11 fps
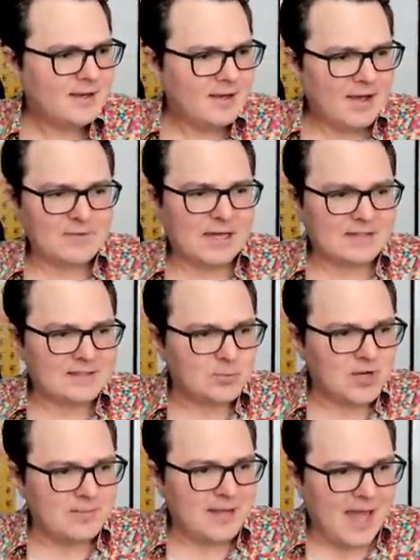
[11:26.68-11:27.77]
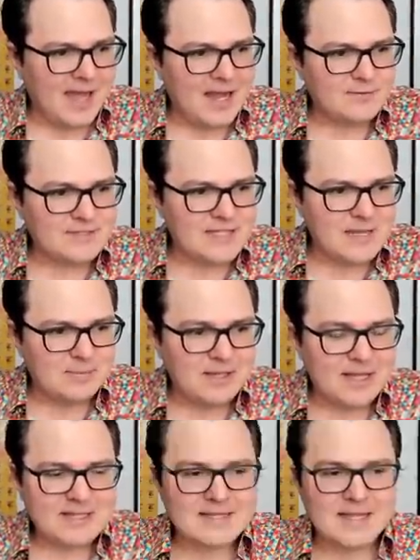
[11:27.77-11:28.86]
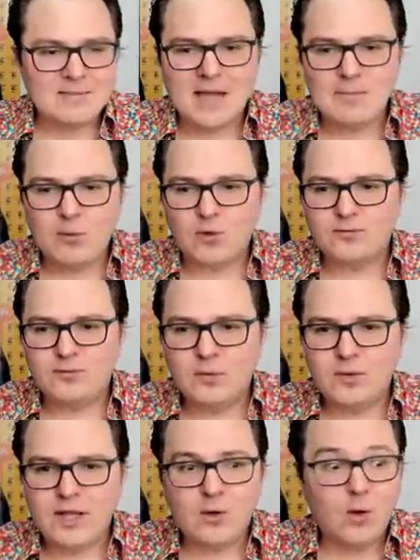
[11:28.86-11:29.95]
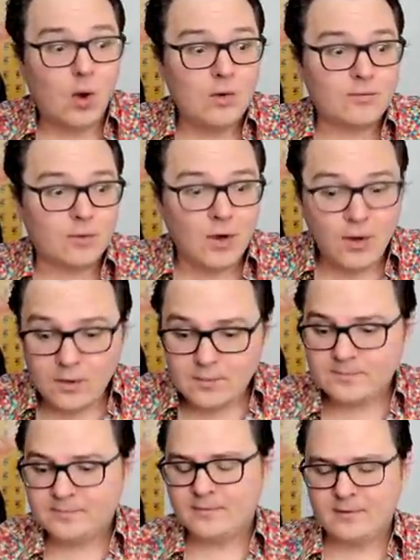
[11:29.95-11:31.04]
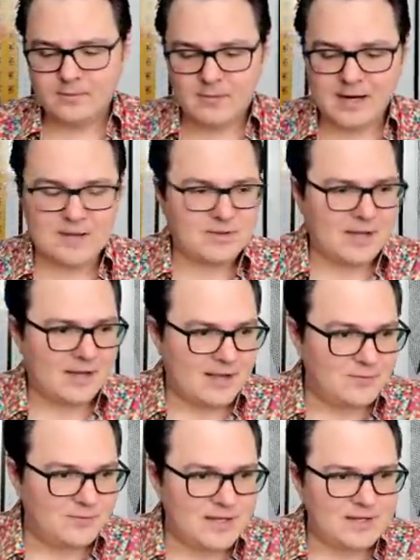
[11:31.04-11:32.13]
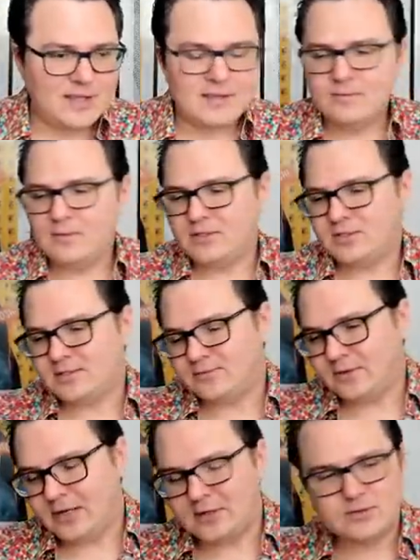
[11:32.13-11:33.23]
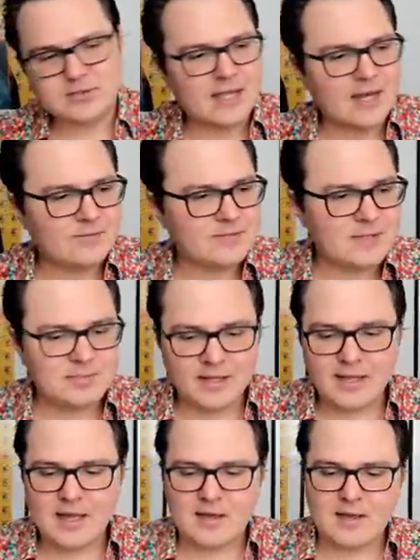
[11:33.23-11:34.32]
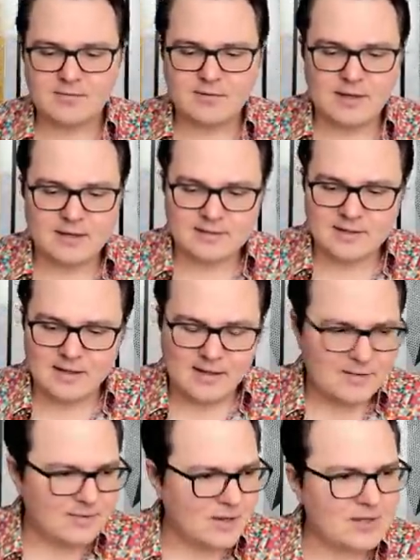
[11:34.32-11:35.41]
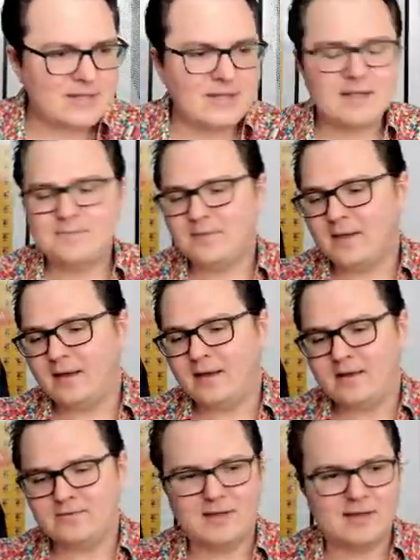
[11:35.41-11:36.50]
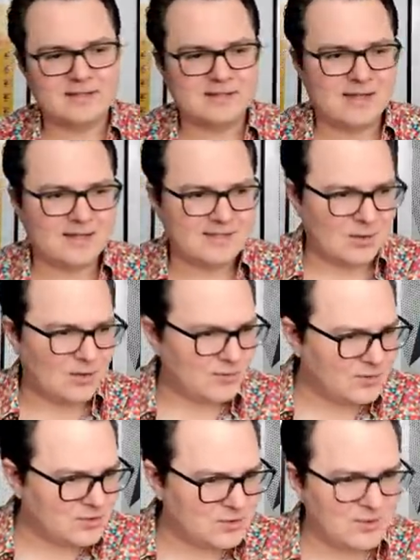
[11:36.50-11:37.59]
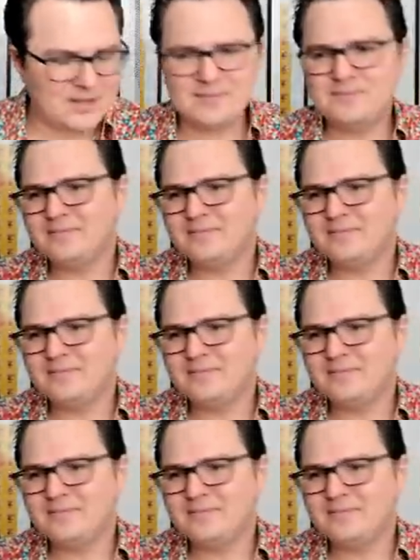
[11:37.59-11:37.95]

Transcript: I've got some pretty big NFT plays in my portfolio overall, right? I've got Efinity, which is a very interesting NFT play. I've got Ethernity. I've got Terra Virtua.